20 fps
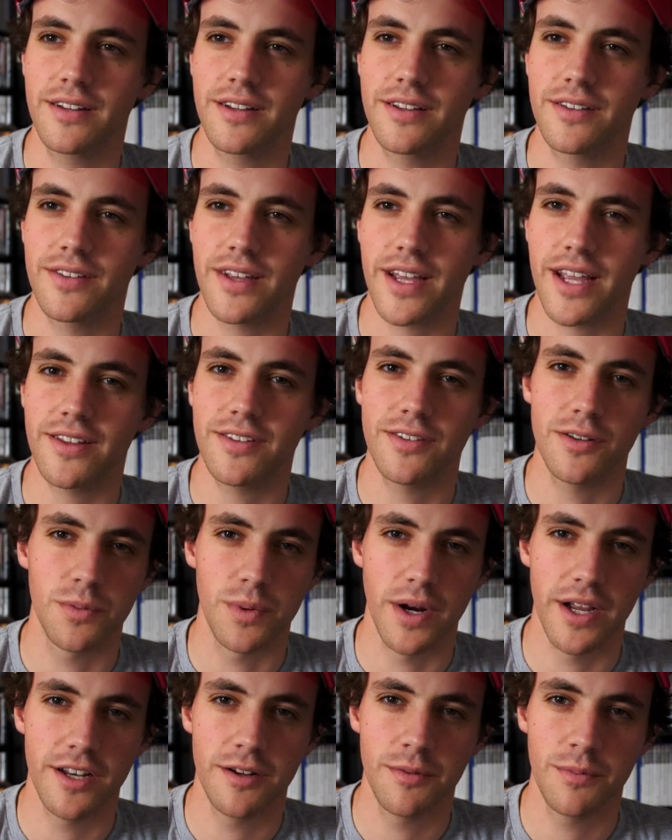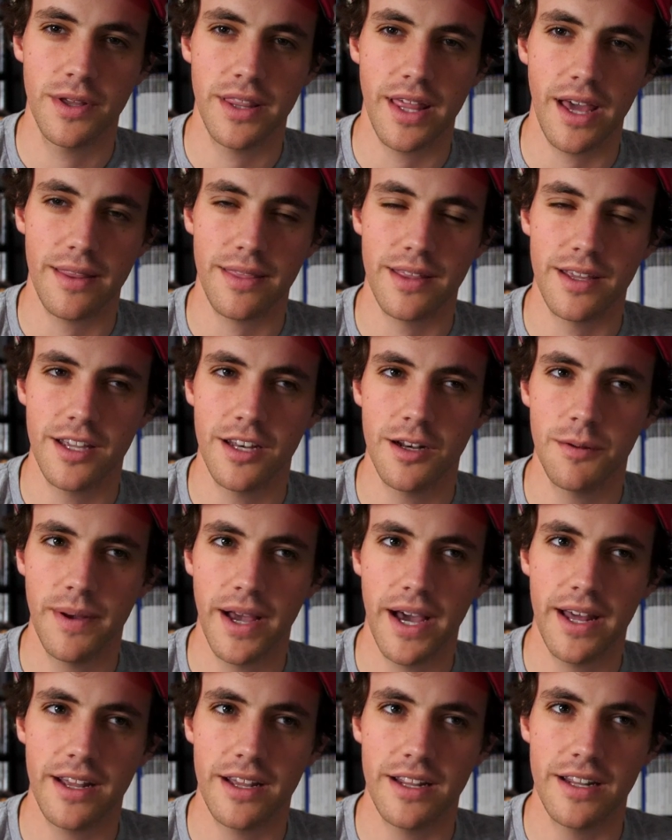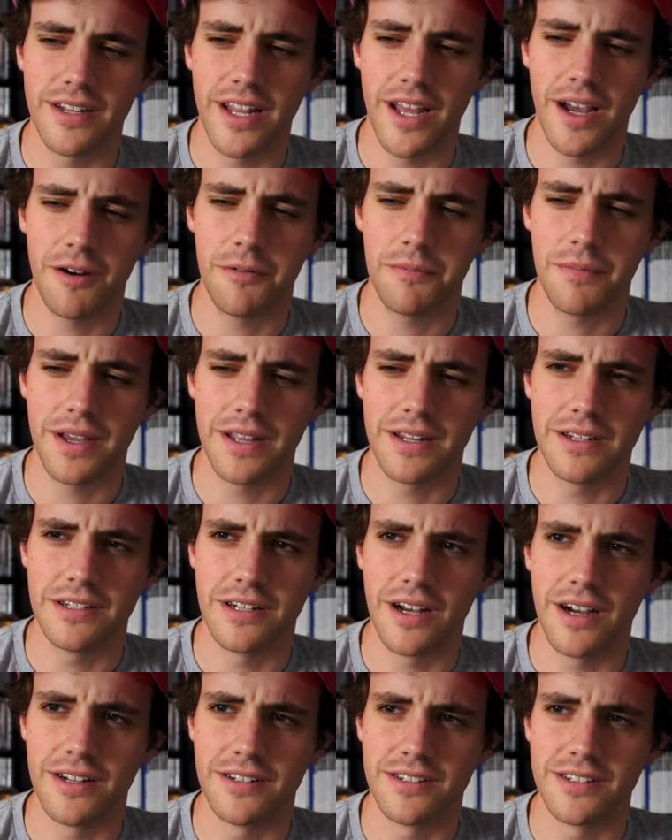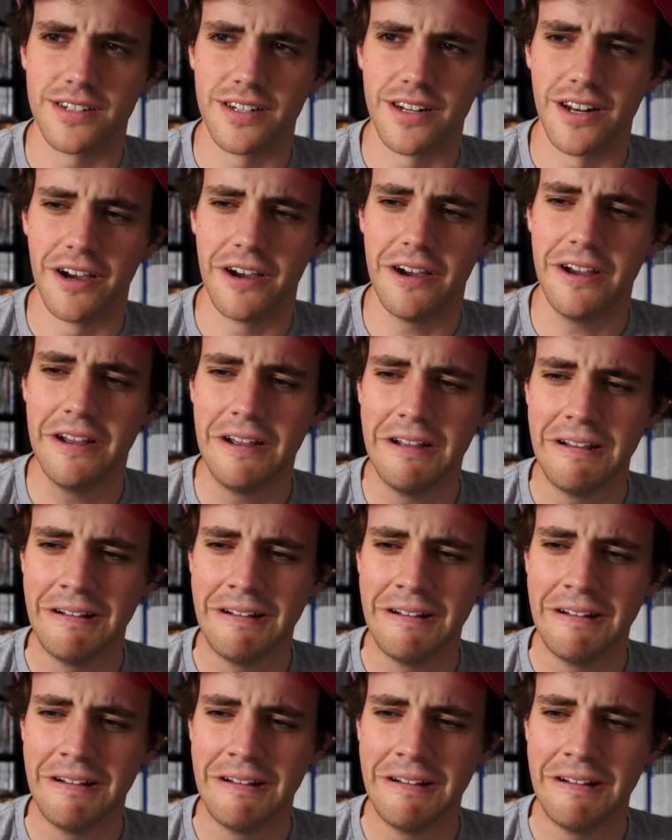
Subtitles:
because I guess you read them without thinking about it. Now I'm being judged, you know?